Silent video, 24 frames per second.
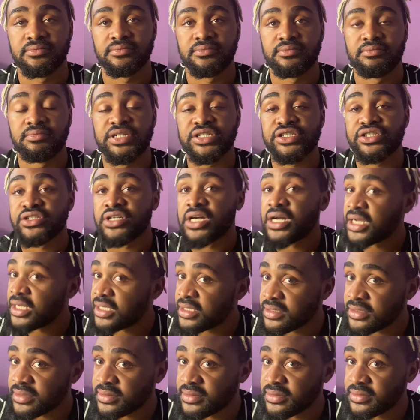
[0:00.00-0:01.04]
Miss
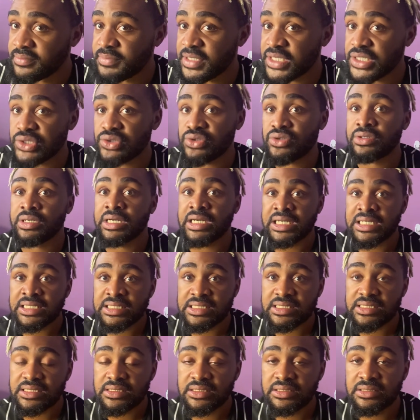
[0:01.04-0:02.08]
Shaw, Miss
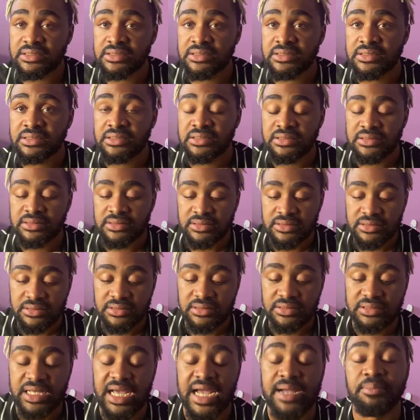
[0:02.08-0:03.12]
Taurus,
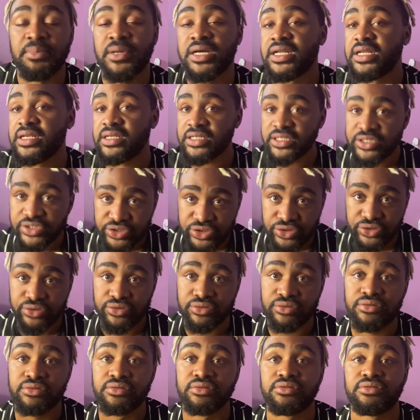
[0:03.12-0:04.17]
I'm gonna need
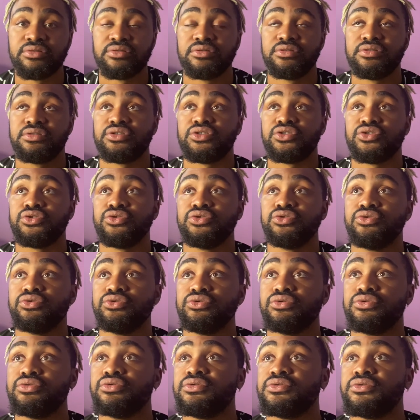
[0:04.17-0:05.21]
you
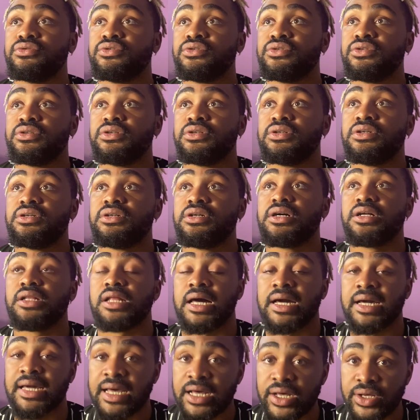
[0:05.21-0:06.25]
to
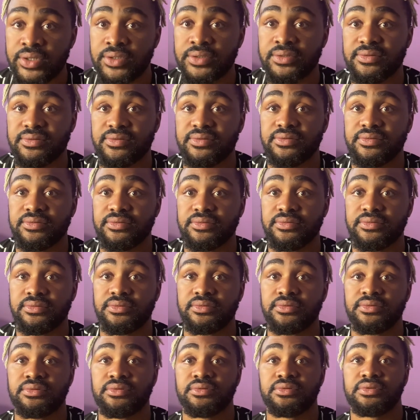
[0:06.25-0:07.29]
clock out,
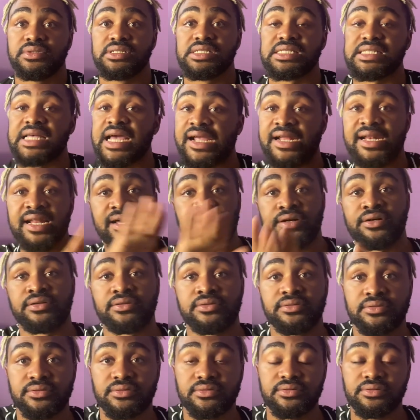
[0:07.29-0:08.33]
sign
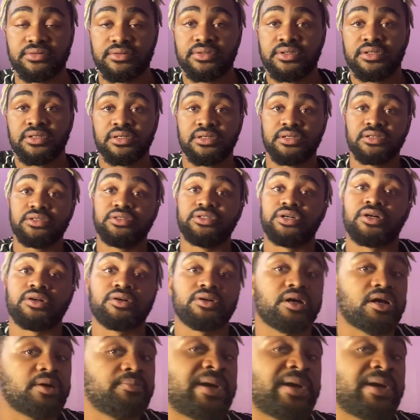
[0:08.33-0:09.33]
out, don't come